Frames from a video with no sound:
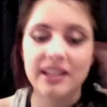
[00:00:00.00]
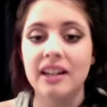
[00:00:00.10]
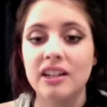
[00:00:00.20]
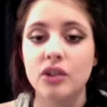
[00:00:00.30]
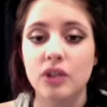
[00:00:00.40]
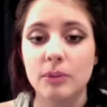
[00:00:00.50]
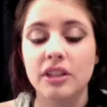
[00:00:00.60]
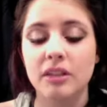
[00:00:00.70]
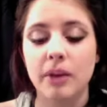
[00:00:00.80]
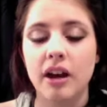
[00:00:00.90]
strips at
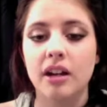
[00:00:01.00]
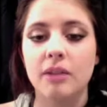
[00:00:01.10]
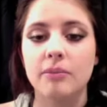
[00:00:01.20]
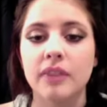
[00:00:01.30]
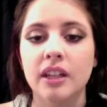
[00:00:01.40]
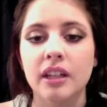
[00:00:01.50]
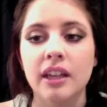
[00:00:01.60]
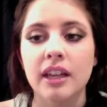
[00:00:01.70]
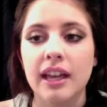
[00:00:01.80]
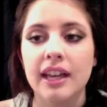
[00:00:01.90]
the bottom.
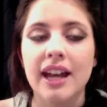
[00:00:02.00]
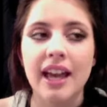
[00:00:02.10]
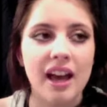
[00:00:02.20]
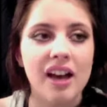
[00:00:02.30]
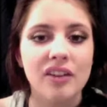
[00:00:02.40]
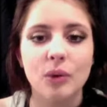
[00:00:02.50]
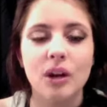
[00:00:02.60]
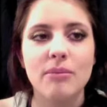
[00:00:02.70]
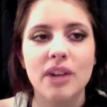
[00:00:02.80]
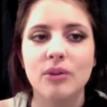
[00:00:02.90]
And I have
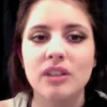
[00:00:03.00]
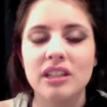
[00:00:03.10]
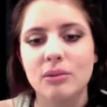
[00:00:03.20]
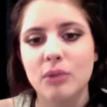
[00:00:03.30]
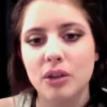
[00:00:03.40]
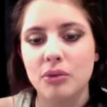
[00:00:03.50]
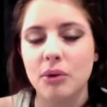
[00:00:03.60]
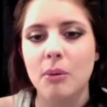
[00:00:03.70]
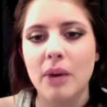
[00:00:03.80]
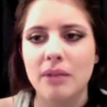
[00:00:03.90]
one, but I really didn't want to throw
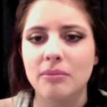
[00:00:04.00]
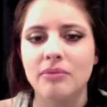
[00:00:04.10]
away.